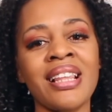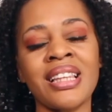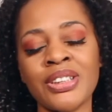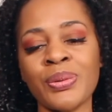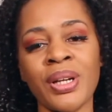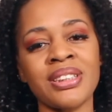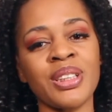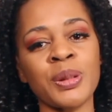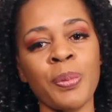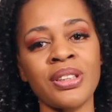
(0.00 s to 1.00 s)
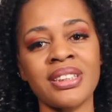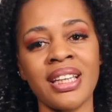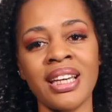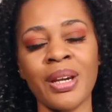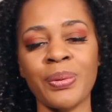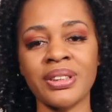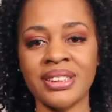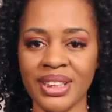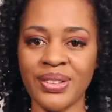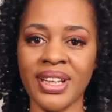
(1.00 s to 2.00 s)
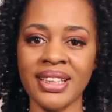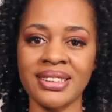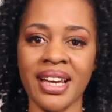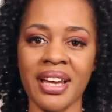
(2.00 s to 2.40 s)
Thanks for watching The Sports Geek, and we'll see you next